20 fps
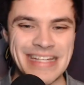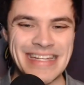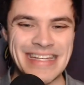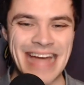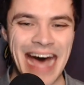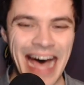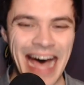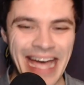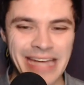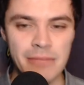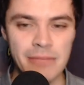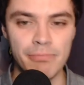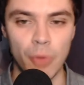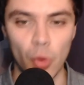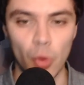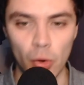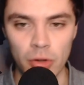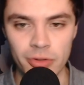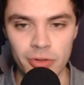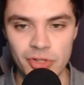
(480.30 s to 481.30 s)
9
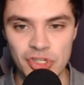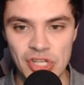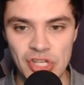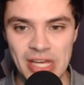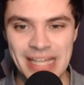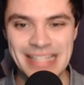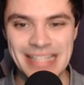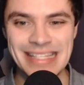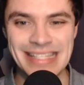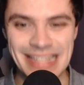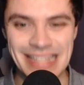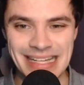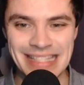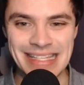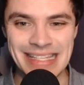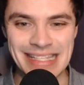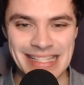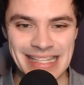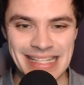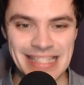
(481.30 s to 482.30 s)
boards, 6
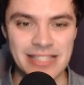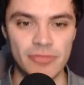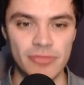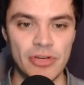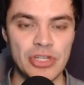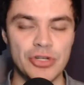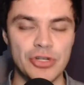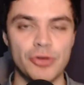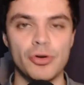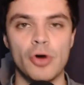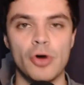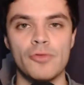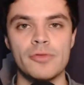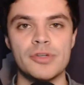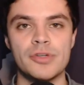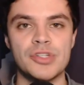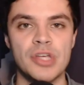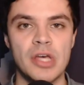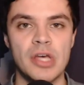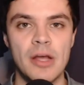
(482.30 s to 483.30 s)
assists, 3
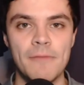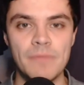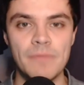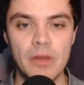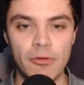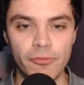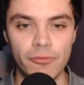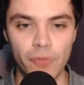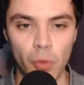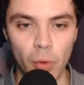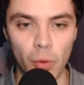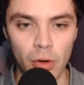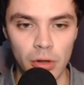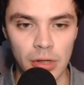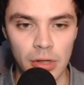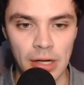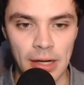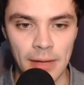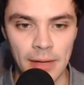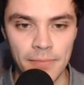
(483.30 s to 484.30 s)
turnovers
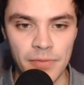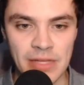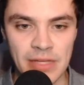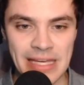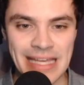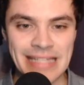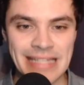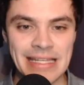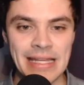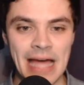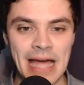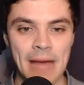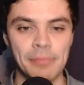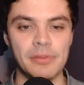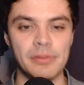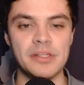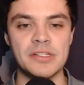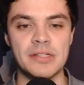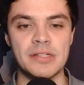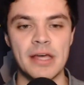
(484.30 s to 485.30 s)
for the
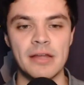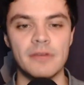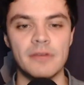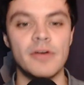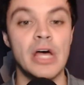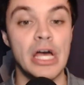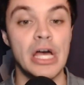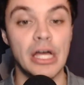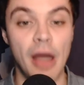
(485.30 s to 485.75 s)
Indianapolis native.